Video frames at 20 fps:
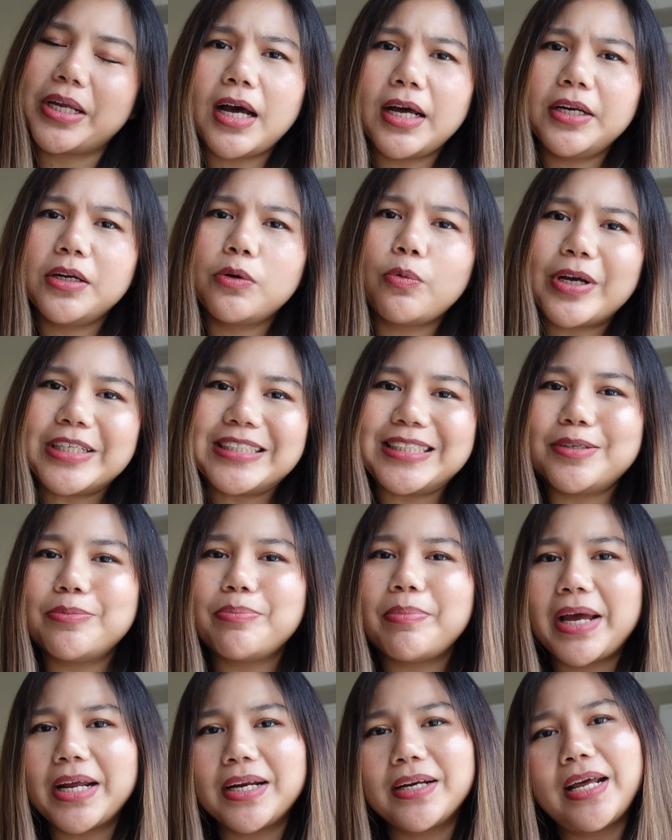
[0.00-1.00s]
The other question
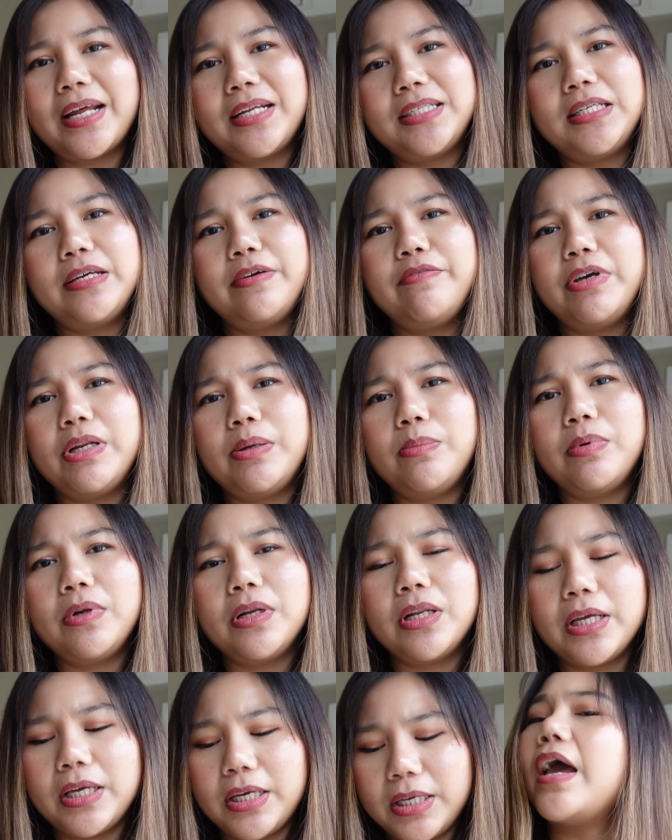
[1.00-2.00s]
bank that's
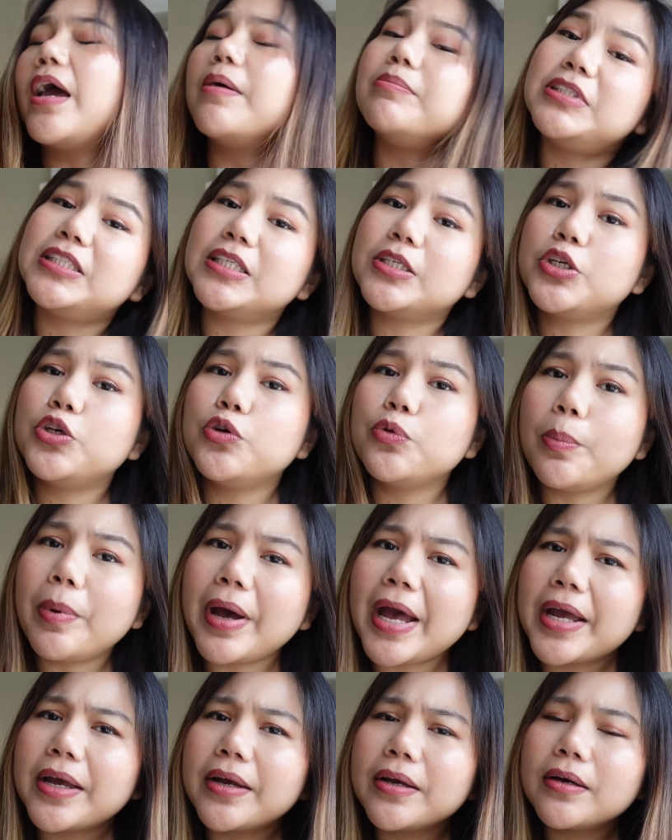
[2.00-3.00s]
available is MCQ
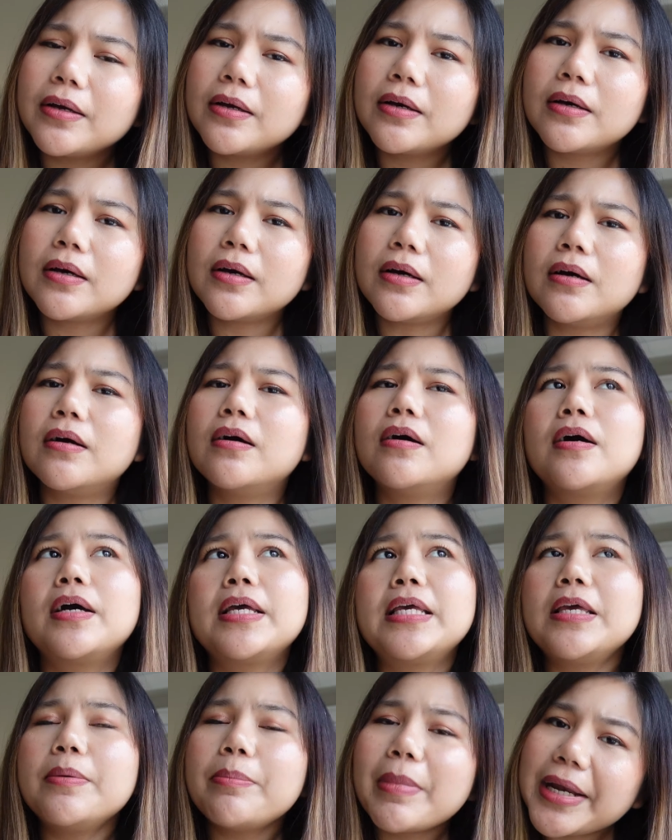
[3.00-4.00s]
Bank,
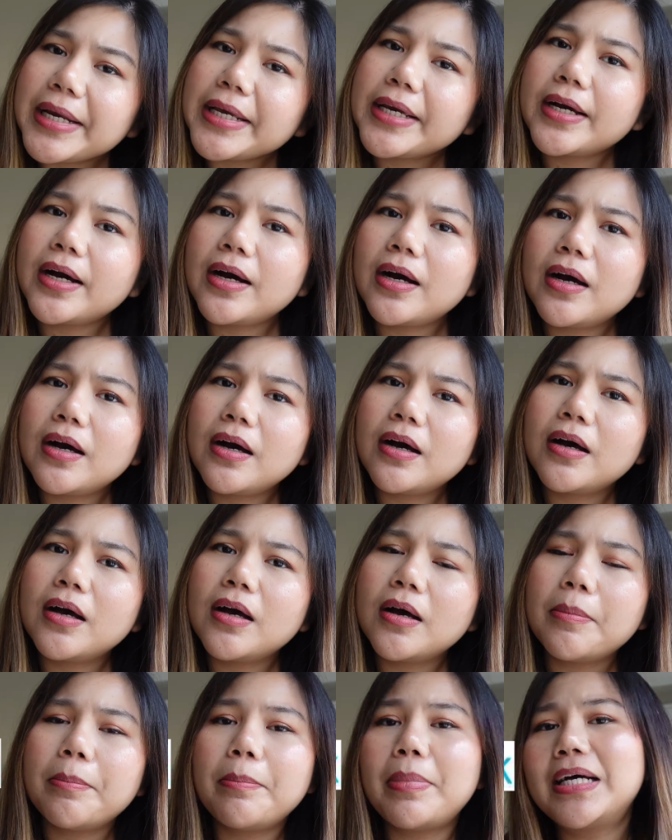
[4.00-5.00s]
eMedica,
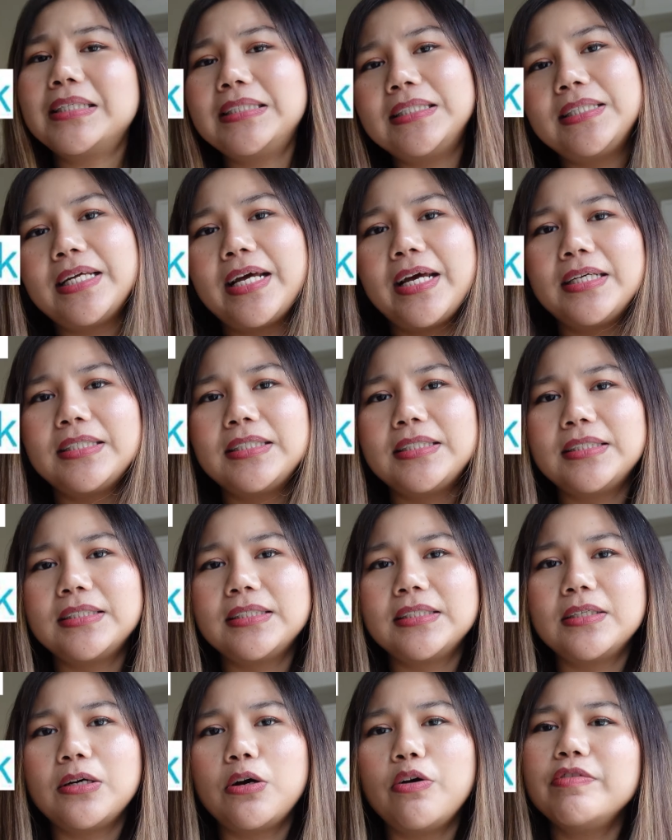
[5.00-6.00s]
Past
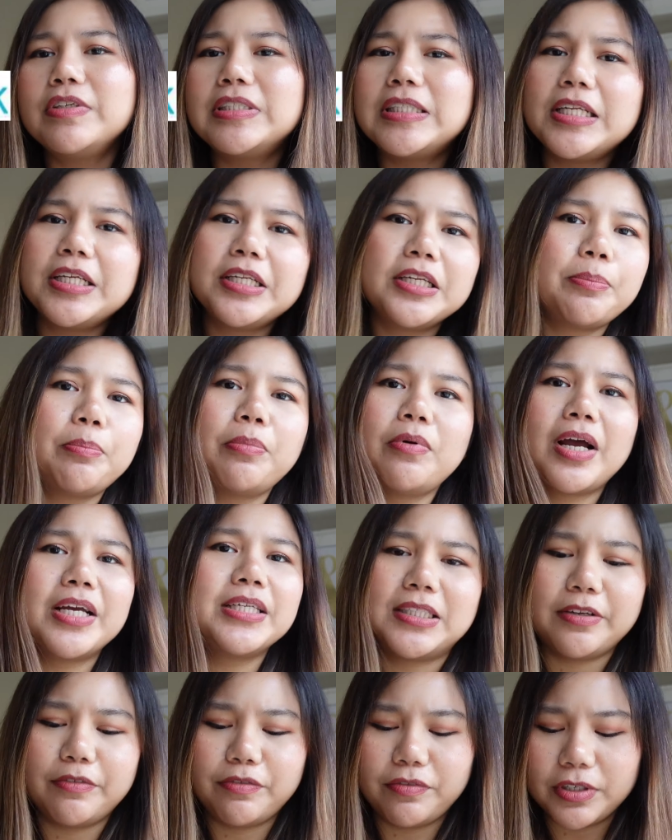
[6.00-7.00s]
Test, Obviously, the
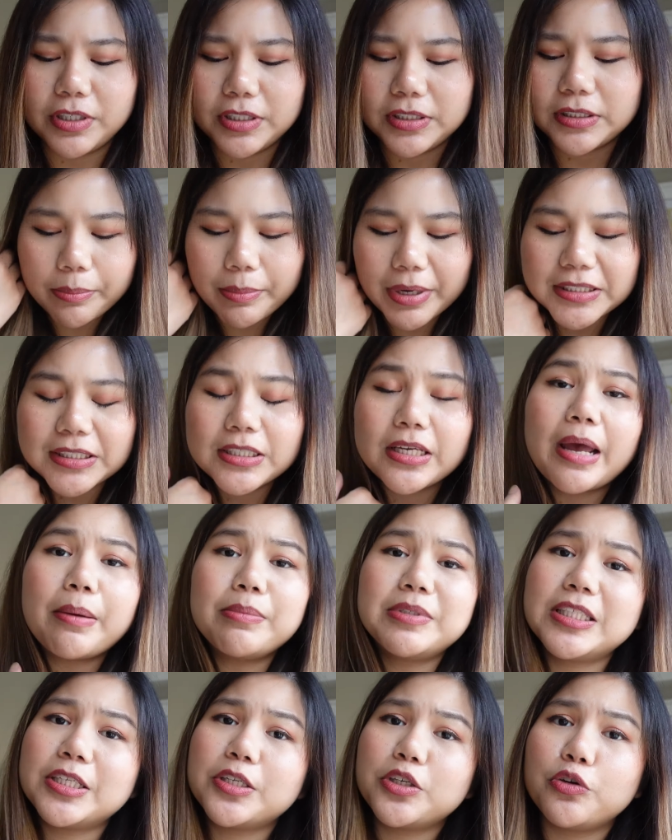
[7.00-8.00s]
price differs.
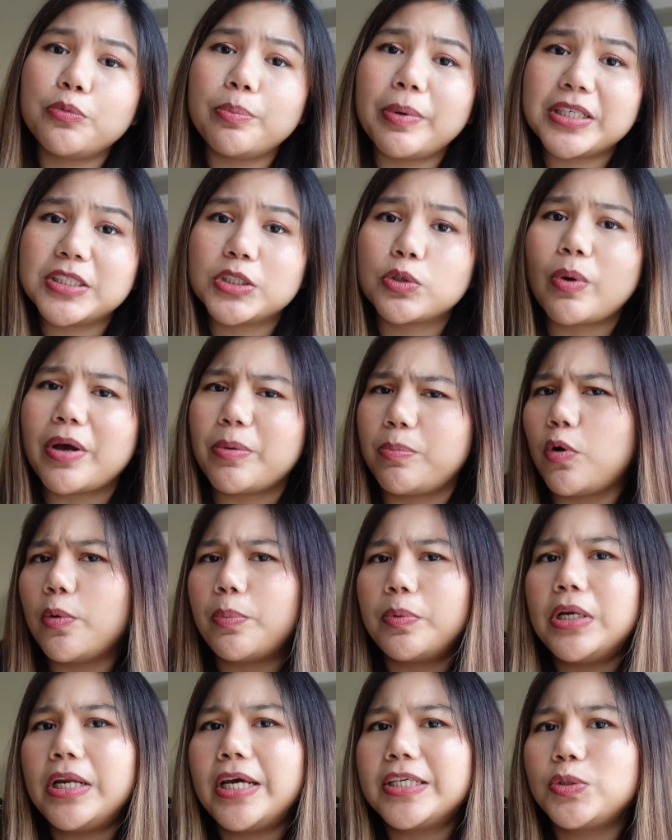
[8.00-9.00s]
MCQ Bank's quite
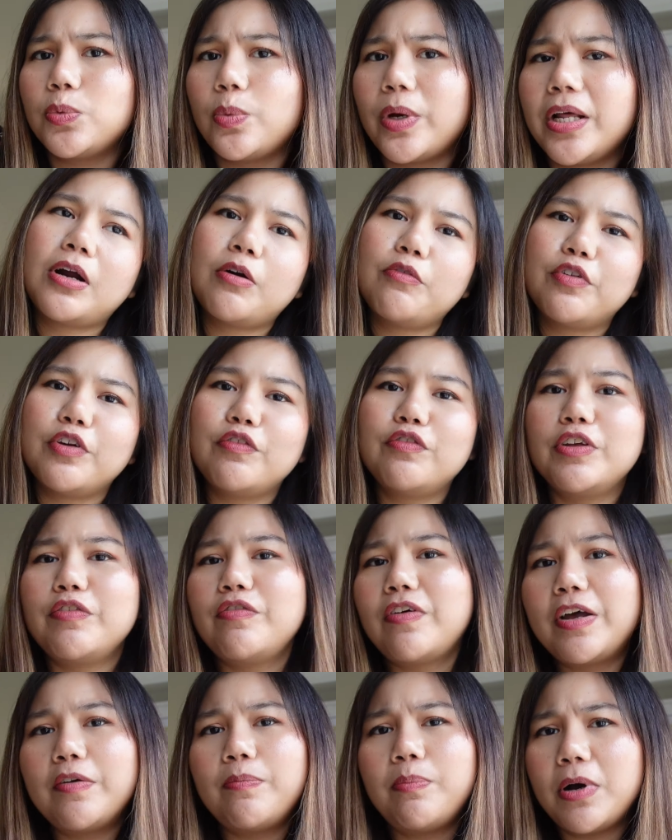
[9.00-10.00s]
popular as well, around
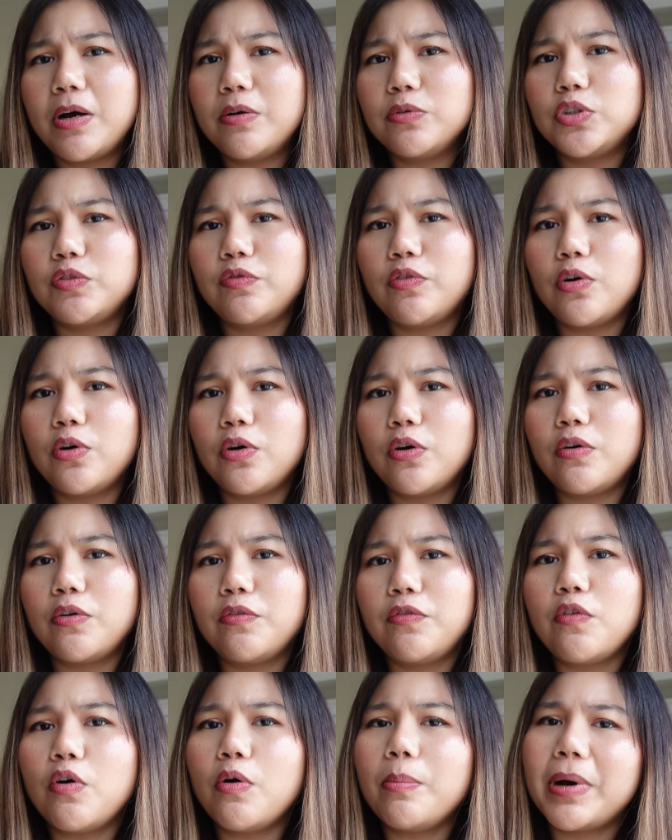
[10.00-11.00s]
£55 for
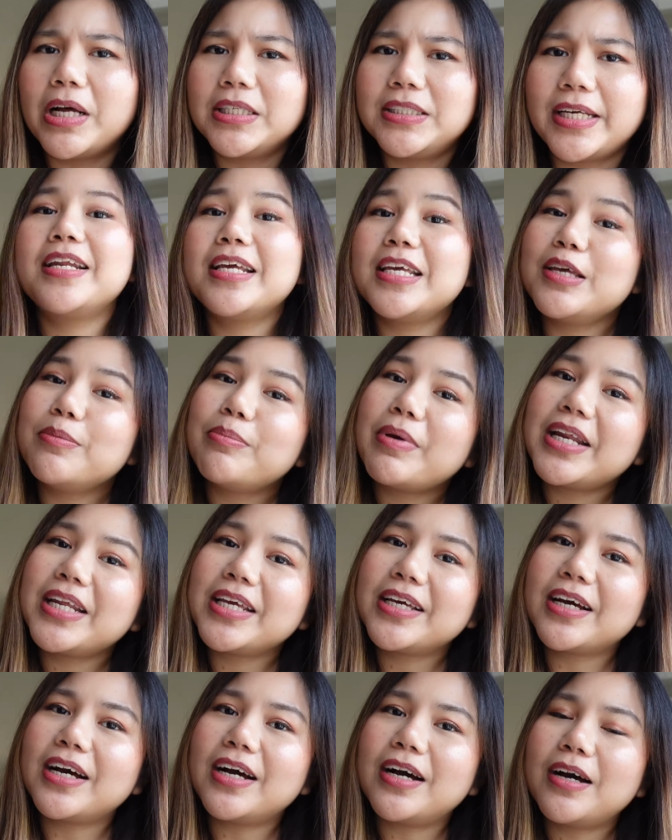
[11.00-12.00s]
4 months. And
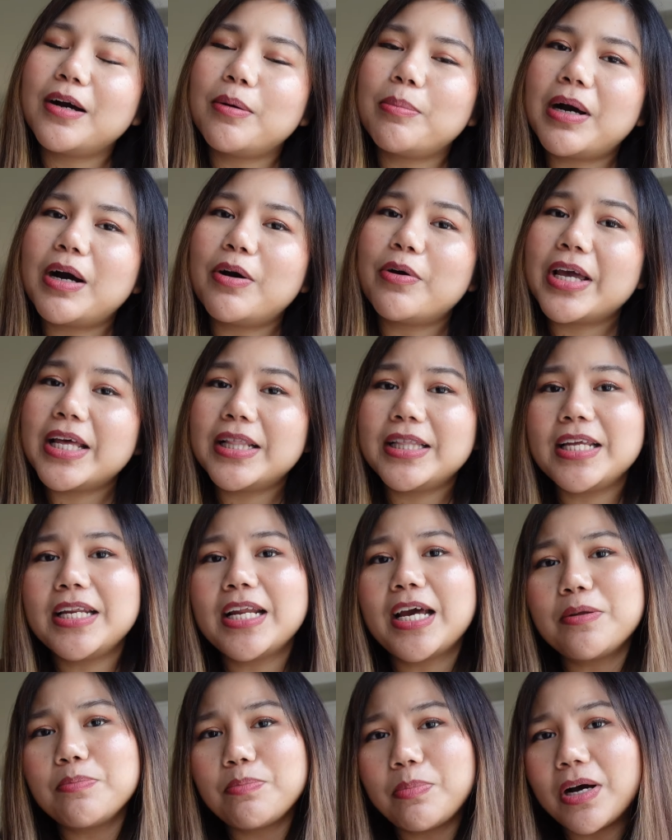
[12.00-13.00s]
E-Medica, about
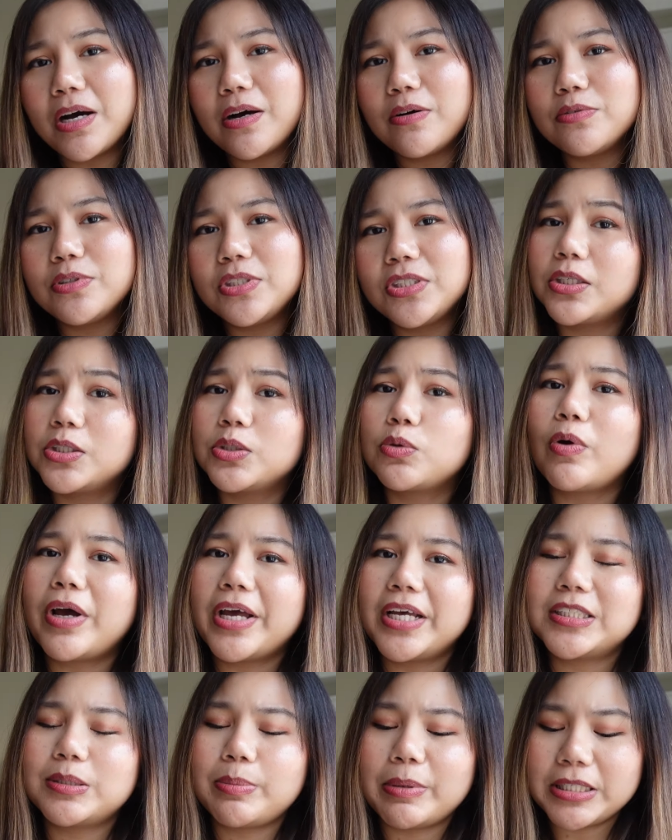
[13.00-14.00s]
£89. It's
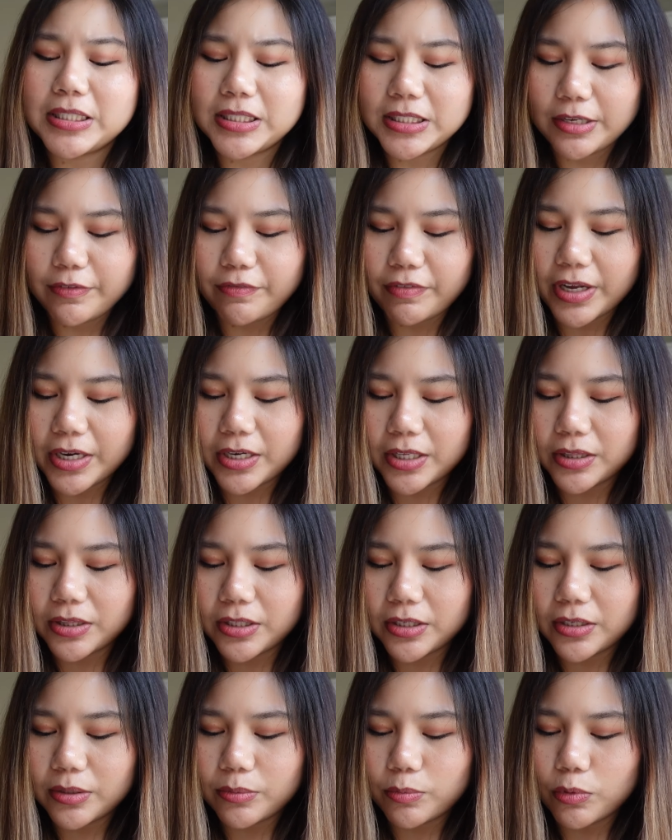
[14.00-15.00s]
quite expensive. And the
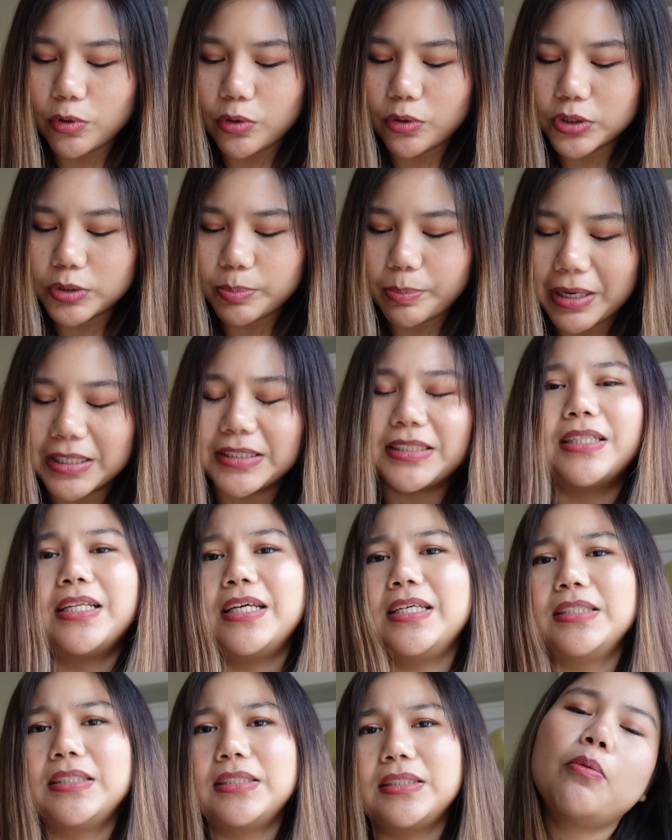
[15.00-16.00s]
third was PAS
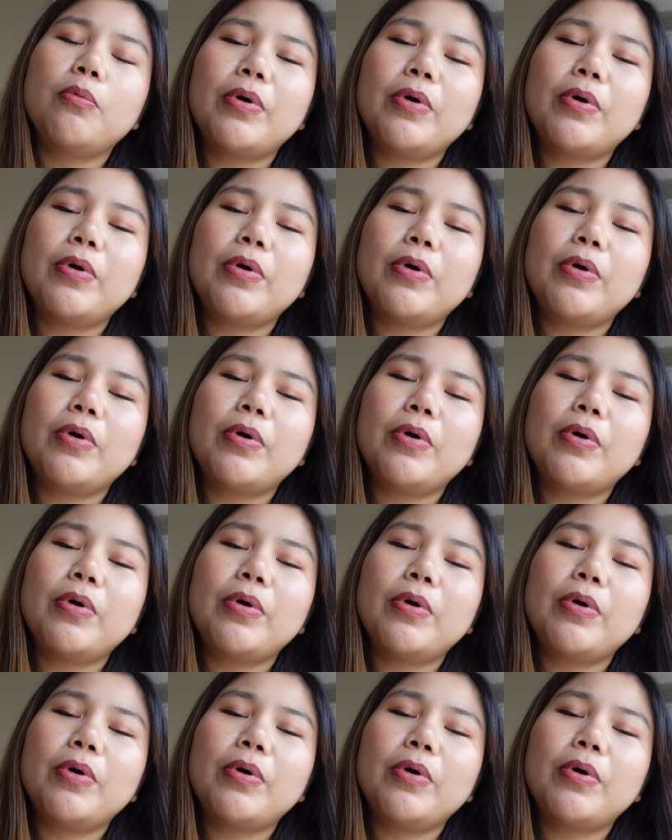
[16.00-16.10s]
test.